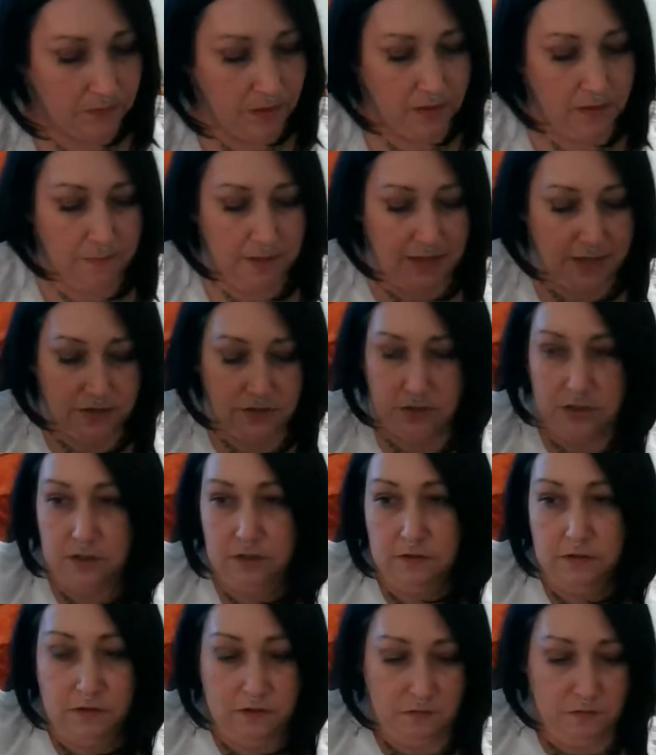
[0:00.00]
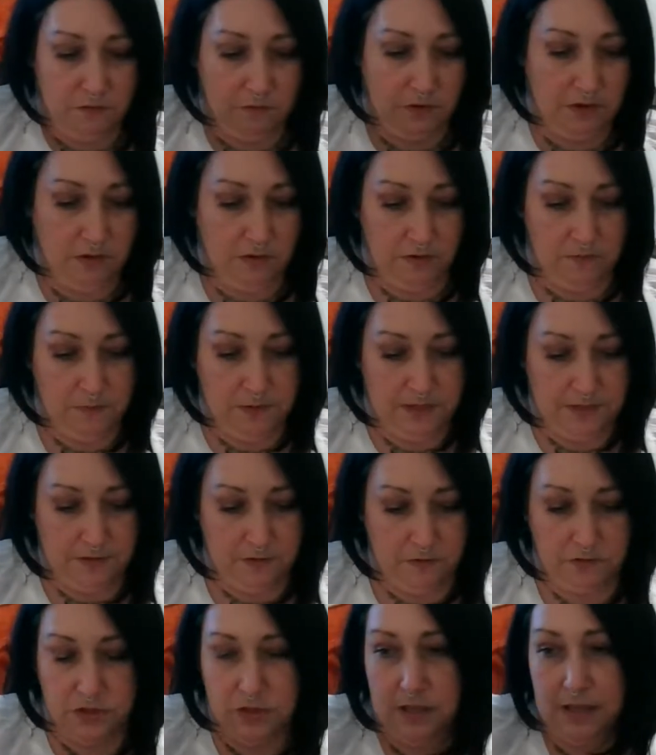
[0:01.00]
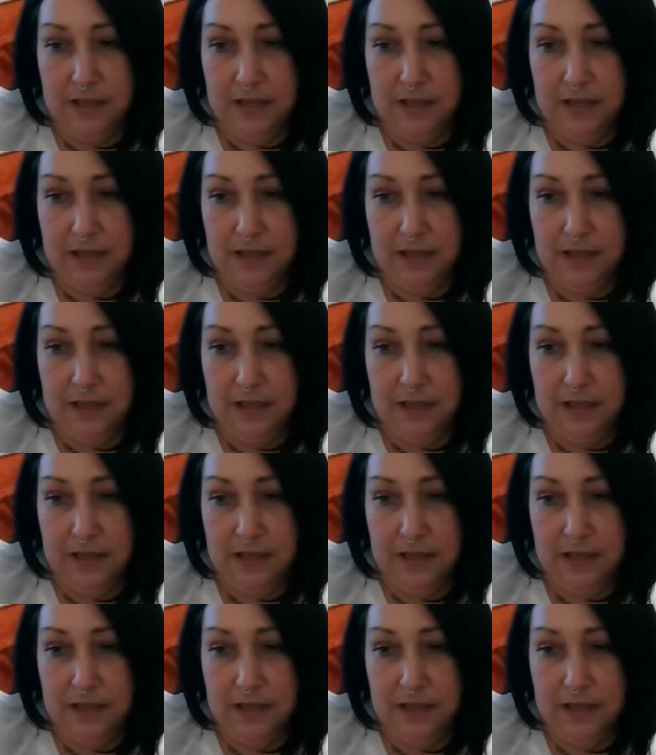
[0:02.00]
I'm actually going to go through here and pick those,